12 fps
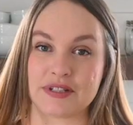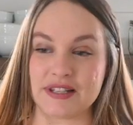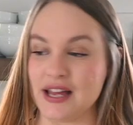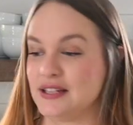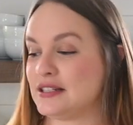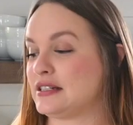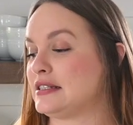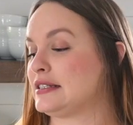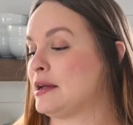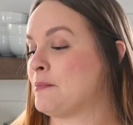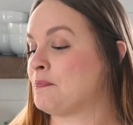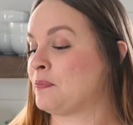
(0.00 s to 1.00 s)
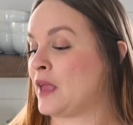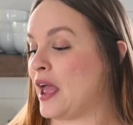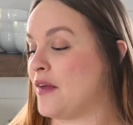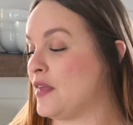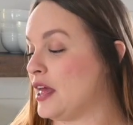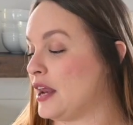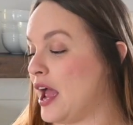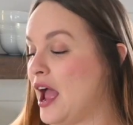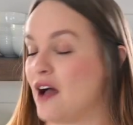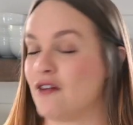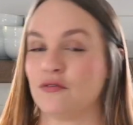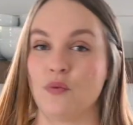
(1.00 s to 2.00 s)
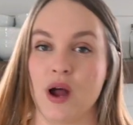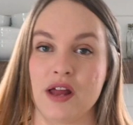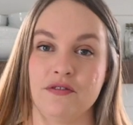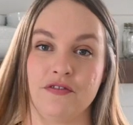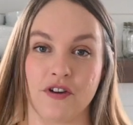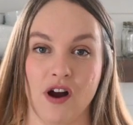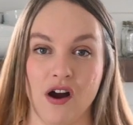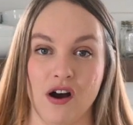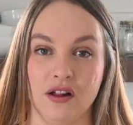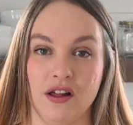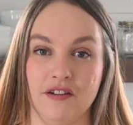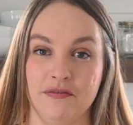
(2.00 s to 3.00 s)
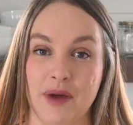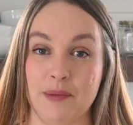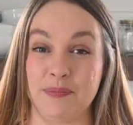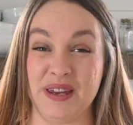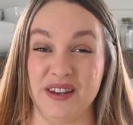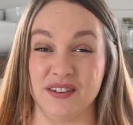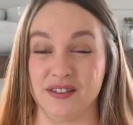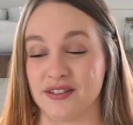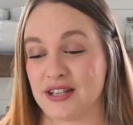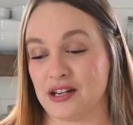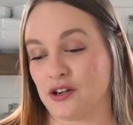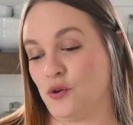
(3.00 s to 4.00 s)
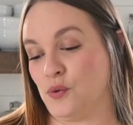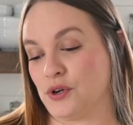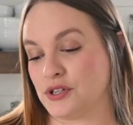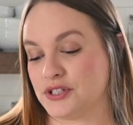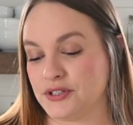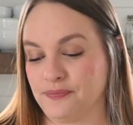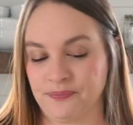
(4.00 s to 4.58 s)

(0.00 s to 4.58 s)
slices, and then I have one for all of my peels and cores.